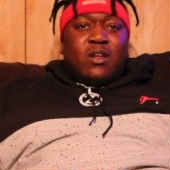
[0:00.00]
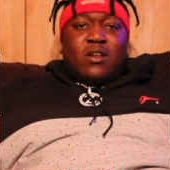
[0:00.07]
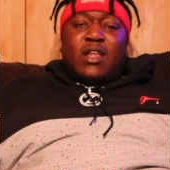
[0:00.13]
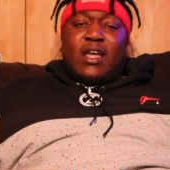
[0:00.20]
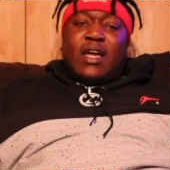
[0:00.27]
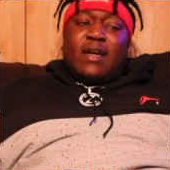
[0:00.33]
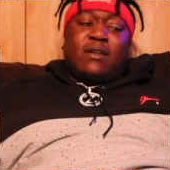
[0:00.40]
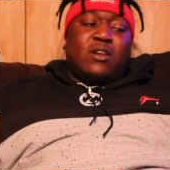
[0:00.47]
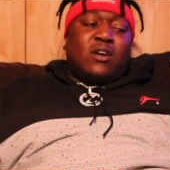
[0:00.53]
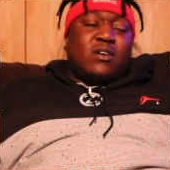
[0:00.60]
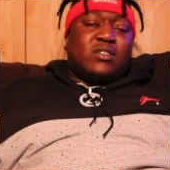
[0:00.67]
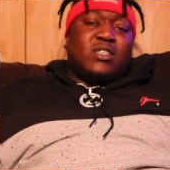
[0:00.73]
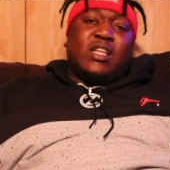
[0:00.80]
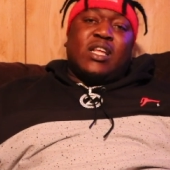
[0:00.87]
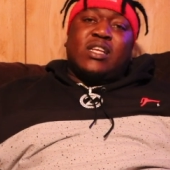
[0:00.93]
Then, you know
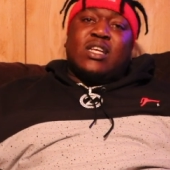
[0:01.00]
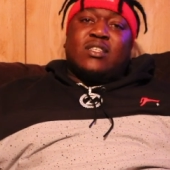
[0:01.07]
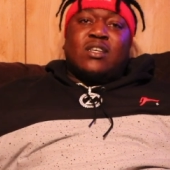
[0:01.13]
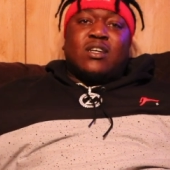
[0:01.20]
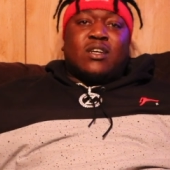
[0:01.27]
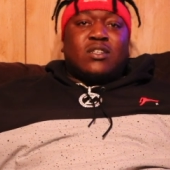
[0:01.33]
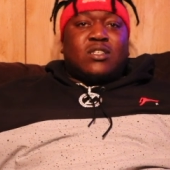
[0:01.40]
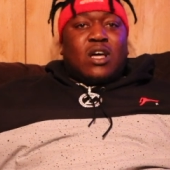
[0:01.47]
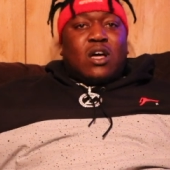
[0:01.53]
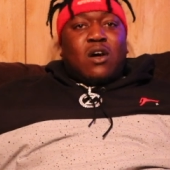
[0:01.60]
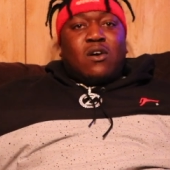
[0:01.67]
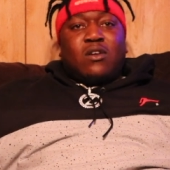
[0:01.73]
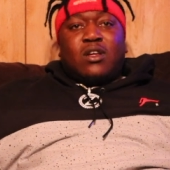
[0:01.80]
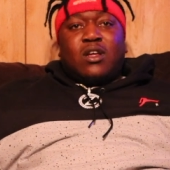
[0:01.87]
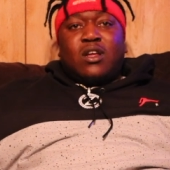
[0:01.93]
what I'm saying, it took it to a
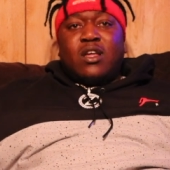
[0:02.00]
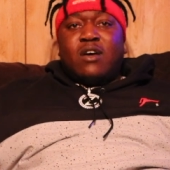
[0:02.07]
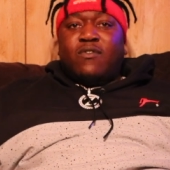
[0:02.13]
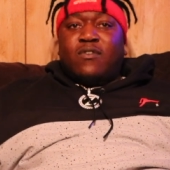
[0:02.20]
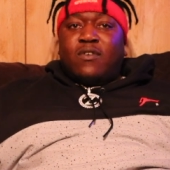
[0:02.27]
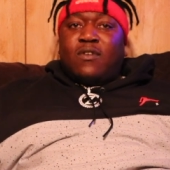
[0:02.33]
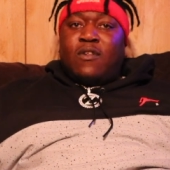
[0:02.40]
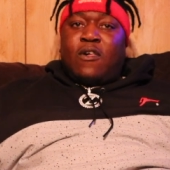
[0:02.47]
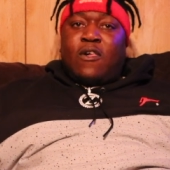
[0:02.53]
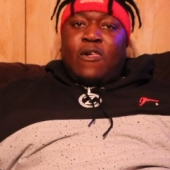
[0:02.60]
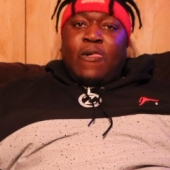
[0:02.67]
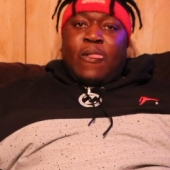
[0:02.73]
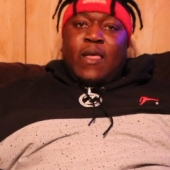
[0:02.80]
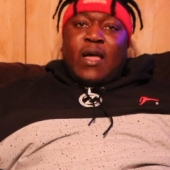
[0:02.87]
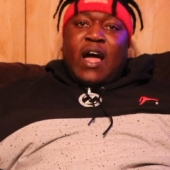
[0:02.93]
whole nother level. Mm
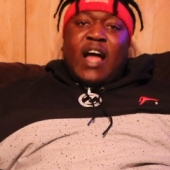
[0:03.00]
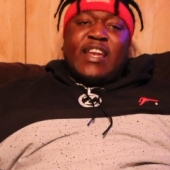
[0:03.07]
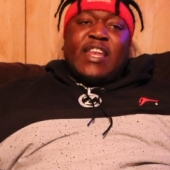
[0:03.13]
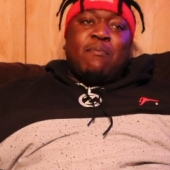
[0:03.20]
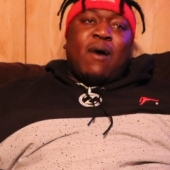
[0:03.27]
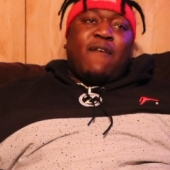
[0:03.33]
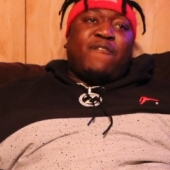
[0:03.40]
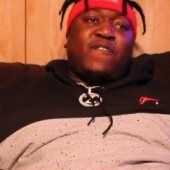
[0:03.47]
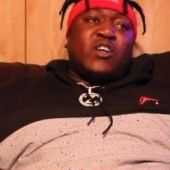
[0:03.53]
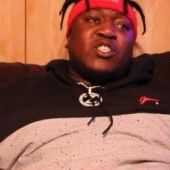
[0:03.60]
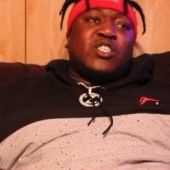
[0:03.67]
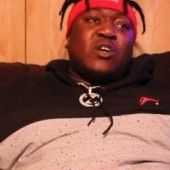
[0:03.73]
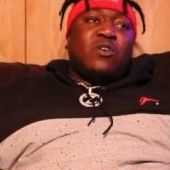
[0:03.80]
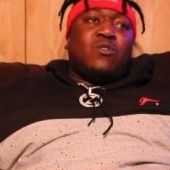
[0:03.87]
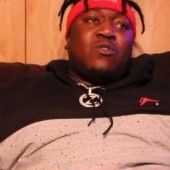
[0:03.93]
-hmm. I did my first
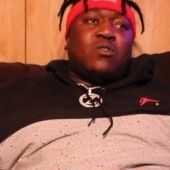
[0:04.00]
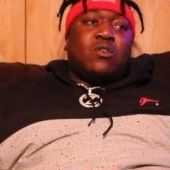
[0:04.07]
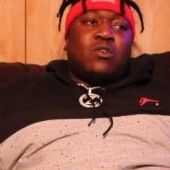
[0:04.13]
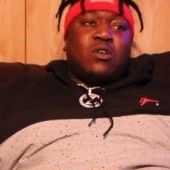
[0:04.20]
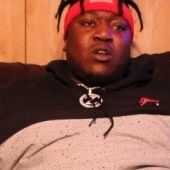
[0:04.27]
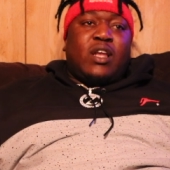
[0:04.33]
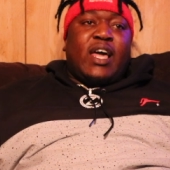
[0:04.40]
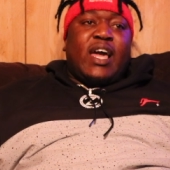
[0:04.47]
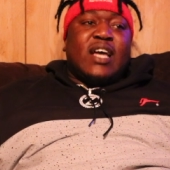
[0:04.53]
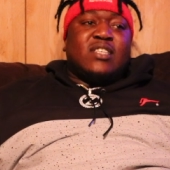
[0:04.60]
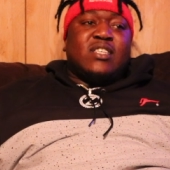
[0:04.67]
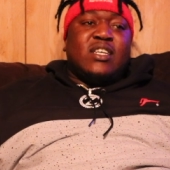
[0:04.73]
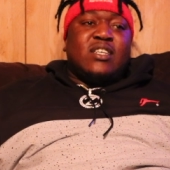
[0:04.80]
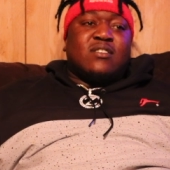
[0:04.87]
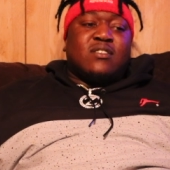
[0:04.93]
show
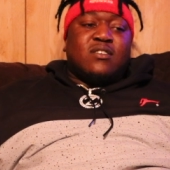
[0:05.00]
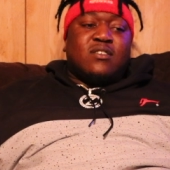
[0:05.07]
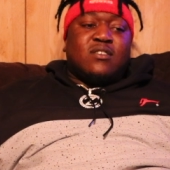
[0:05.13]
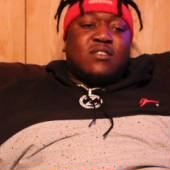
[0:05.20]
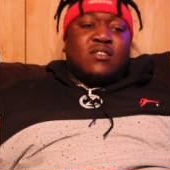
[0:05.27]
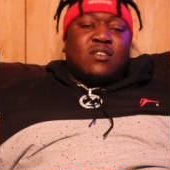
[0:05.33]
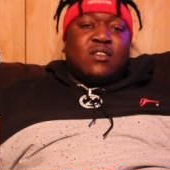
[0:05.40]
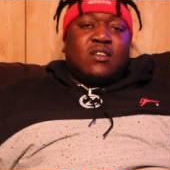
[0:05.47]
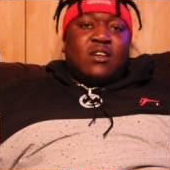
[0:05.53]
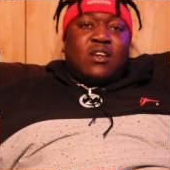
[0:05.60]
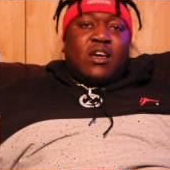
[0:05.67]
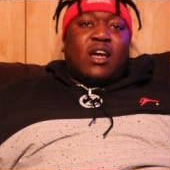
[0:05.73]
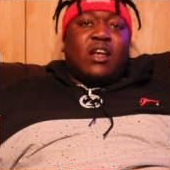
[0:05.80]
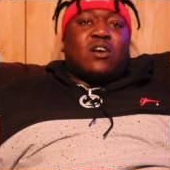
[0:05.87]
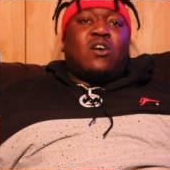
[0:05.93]
last Easter
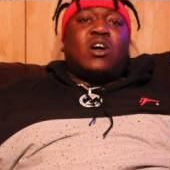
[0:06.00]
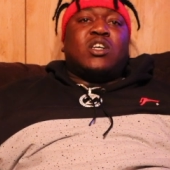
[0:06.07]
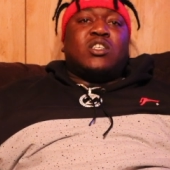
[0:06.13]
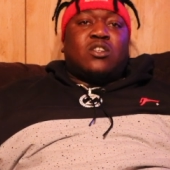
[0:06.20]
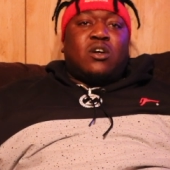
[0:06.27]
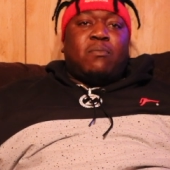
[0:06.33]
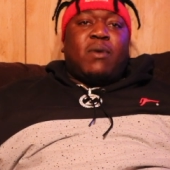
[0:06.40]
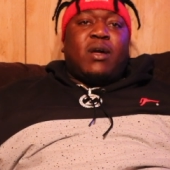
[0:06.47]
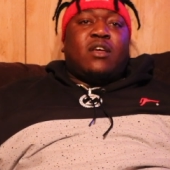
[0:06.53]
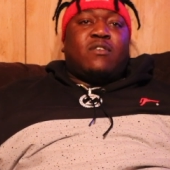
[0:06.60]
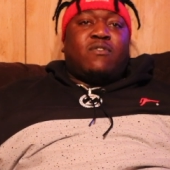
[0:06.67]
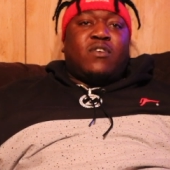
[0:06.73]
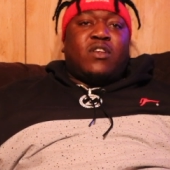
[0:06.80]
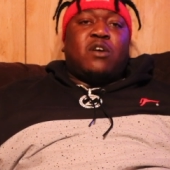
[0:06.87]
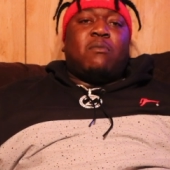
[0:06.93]
at a car show in
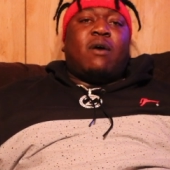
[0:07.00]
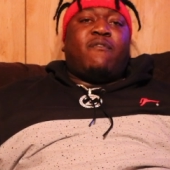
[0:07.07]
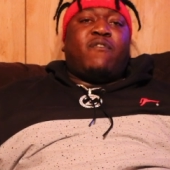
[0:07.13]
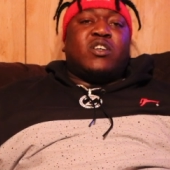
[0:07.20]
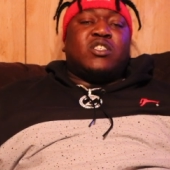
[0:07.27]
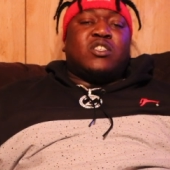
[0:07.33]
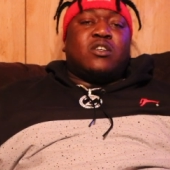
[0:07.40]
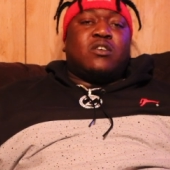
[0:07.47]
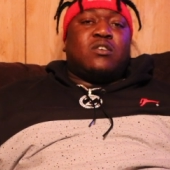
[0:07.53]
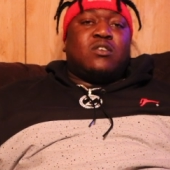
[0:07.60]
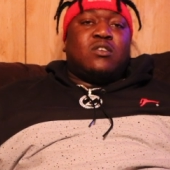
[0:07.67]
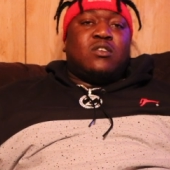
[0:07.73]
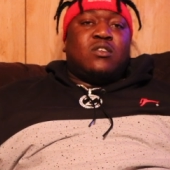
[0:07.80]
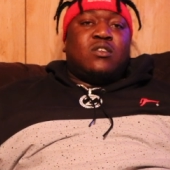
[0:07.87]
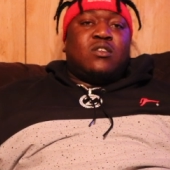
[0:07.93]
Mansfield. That was my first show.
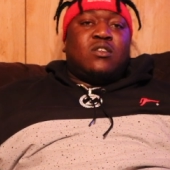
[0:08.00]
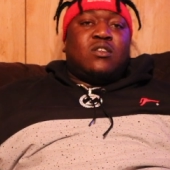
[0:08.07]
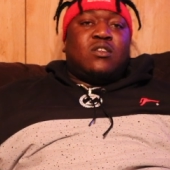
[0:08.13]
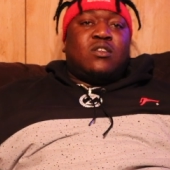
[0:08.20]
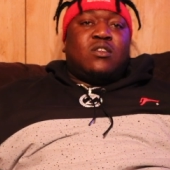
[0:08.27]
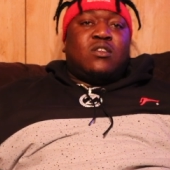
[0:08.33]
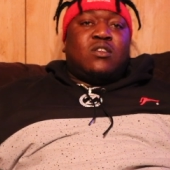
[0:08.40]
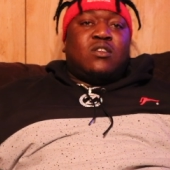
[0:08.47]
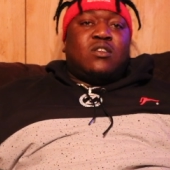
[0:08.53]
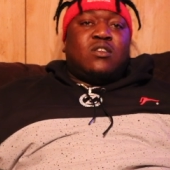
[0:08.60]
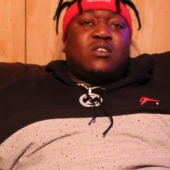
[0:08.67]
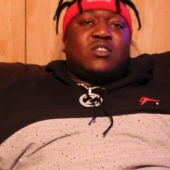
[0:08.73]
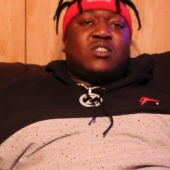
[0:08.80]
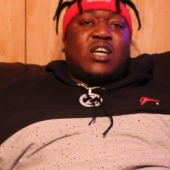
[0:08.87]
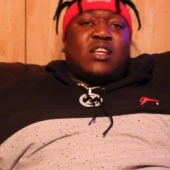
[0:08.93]
Shout out to
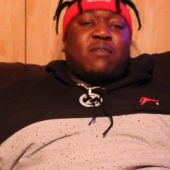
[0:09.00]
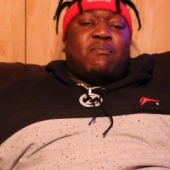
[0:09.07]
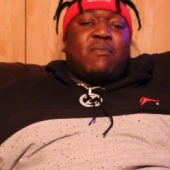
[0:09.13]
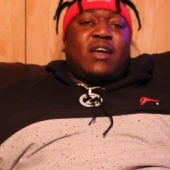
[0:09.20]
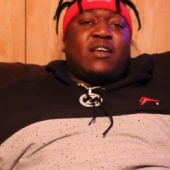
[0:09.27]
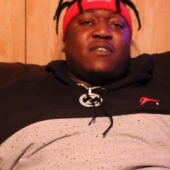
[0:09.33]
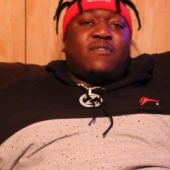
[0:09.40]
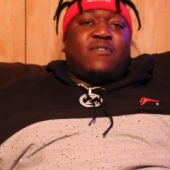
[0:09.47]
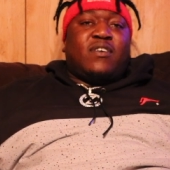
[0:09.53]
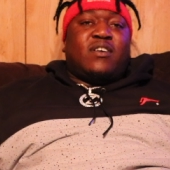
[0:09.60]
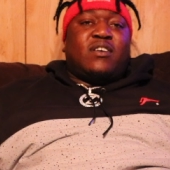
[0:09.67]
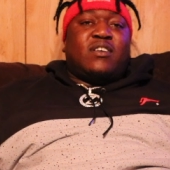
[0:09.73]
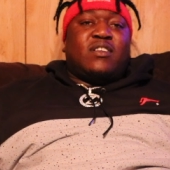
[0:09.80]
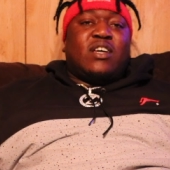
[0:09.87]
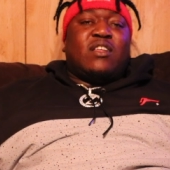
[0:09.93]
Mansfield. Shout out to
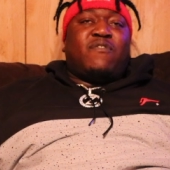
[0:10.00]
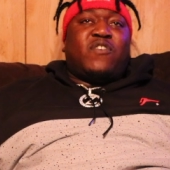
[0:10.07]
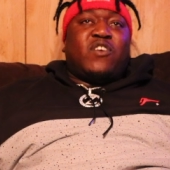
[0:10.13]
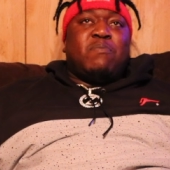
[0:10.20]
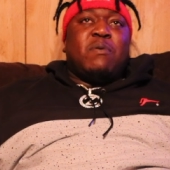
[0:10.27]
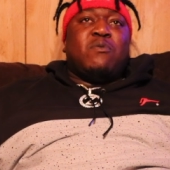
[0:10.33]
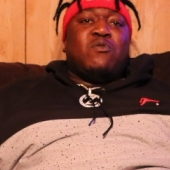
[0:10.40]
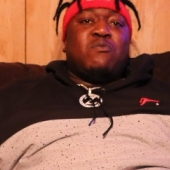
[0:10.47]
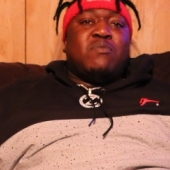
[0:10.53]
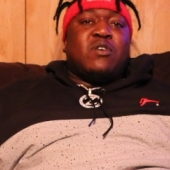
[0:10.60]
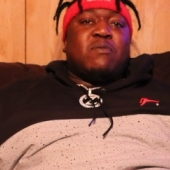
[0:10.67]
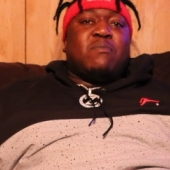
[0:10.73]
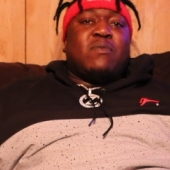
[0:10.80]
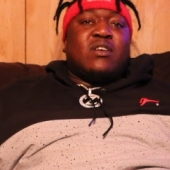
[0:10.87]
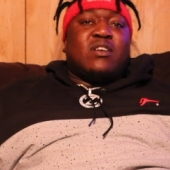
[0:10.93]
Mansfield. They're the first people who
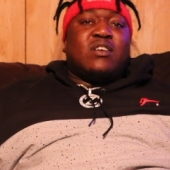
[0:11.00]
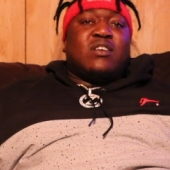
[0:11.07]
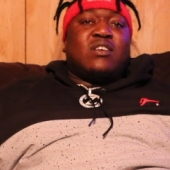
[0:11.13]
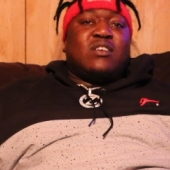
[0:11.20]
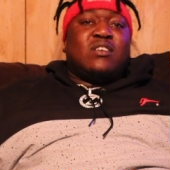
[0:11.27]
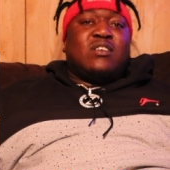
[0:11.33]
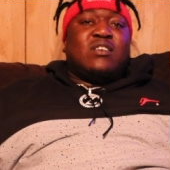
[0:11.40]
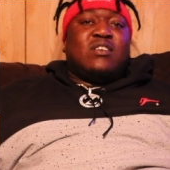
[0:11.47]
booked me. Mm -hmm.